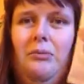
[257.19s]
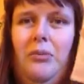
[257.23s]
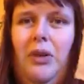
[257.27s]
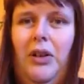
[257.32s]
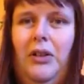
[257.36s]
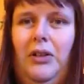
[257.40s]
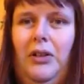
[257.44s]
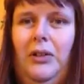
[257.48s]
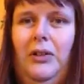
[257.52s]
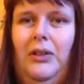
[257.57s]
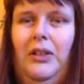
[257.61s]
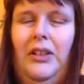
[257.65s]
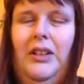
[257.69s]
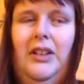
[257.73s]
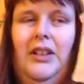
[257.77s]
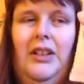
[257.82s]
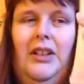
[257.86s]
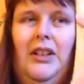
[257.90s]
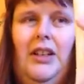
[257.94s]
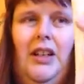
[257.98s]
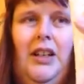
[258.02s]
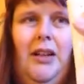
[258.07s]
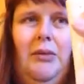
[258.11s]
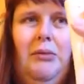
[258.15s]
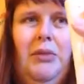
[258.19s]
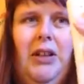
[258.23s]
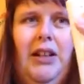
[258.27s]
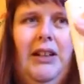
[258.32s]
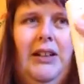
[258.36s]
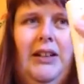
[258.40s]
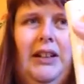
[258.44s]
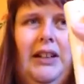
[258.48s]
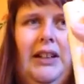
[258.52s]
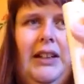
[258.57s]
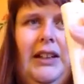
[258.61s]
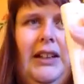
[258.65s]
bottle,
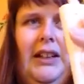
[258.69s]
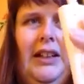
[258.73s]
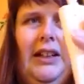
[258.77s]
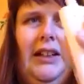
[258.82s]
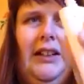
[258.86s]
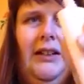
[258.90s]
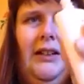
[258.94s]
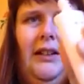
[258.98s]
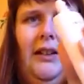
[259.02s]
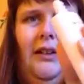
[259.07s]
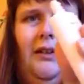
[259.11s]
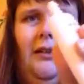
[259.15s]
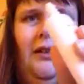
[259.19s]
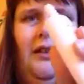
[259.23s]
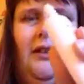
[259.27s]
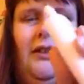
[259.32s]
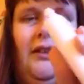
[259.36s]
basically, you know.